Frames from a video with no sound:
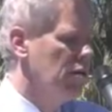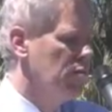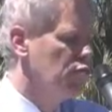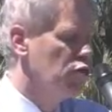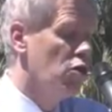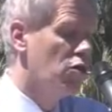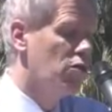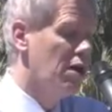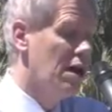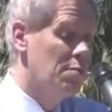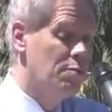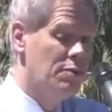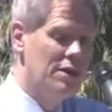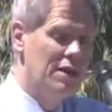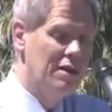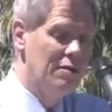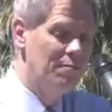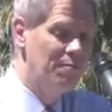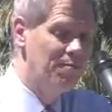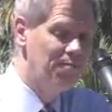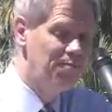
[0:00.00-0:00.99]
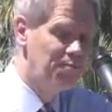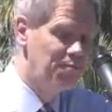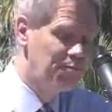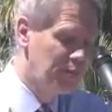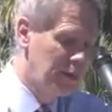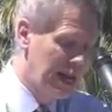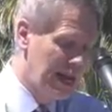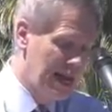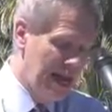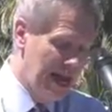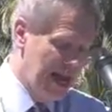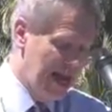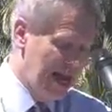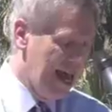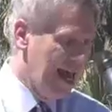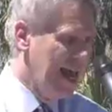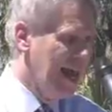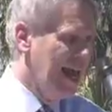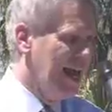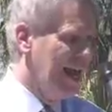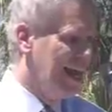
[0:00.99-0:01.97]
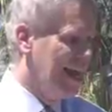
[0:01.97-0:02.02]
program did.
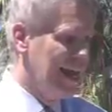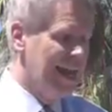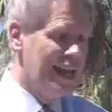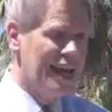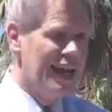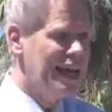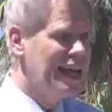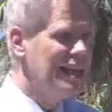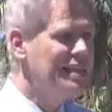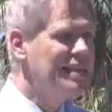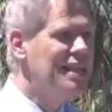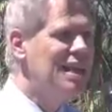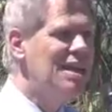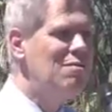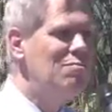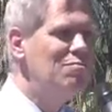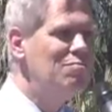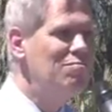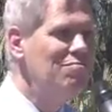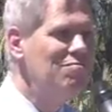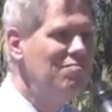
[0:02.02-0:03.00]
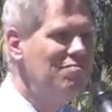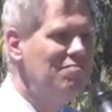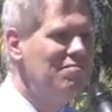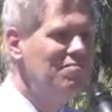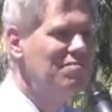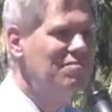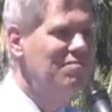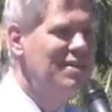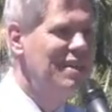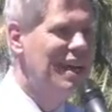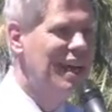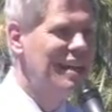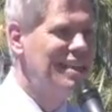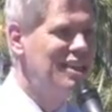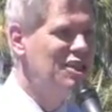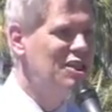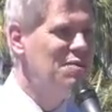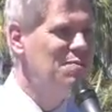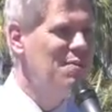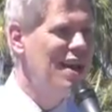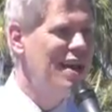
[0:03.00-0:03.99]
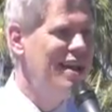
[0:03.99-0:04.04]
And I guess did I
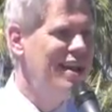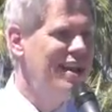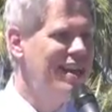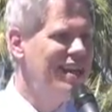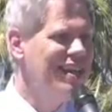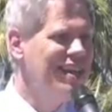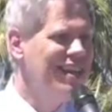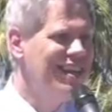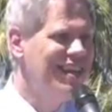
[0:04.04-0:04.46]
just about hit it?